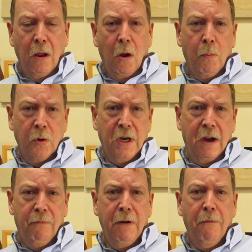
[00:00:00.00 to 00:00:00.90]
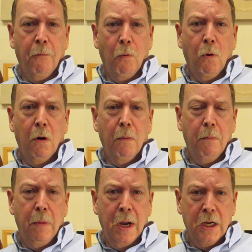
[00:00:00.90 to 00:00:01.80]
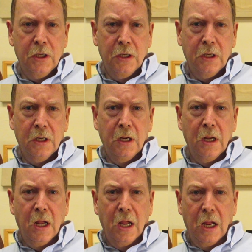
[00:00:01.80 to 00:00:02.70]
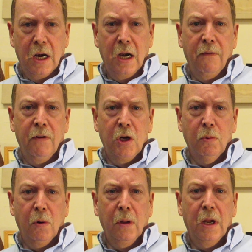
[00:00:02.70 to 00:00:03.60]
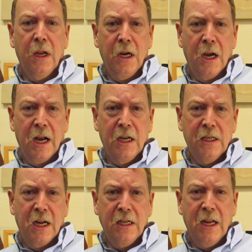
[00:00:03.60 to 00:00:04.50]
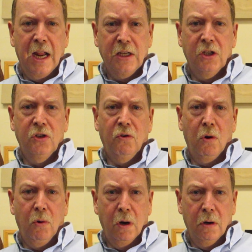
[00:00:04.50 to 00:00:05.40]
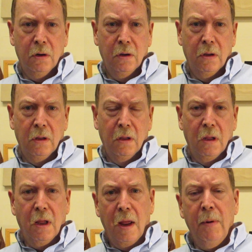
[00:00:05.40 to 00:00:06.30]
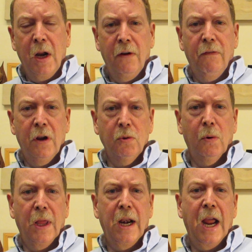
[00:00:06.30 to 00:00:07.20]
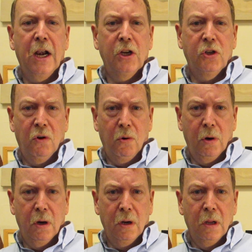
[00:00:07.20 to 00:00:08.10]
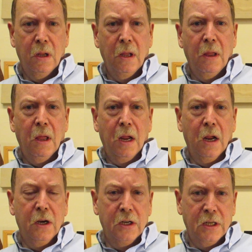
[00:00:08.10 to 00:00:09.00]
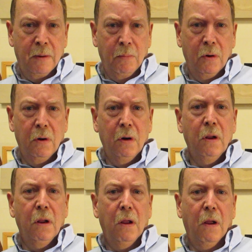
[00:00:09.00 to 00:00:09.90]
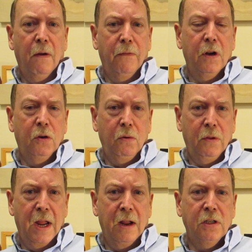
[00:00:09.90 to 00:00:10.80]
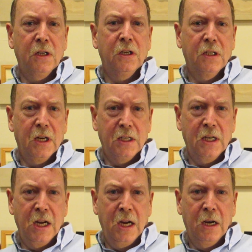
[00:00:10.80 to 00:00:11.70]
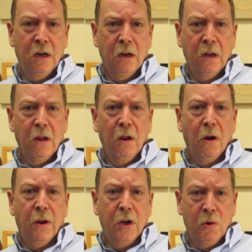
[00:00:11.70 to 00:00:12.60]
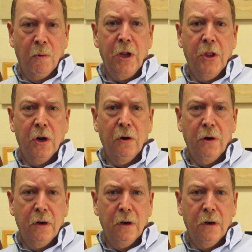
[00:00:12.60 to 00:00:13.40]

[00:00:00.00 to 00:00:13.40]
Almost every 4 minutes, an individual in the United States has a stroke. I'm an individual that had a stroke in December of 2016 on the 23rd.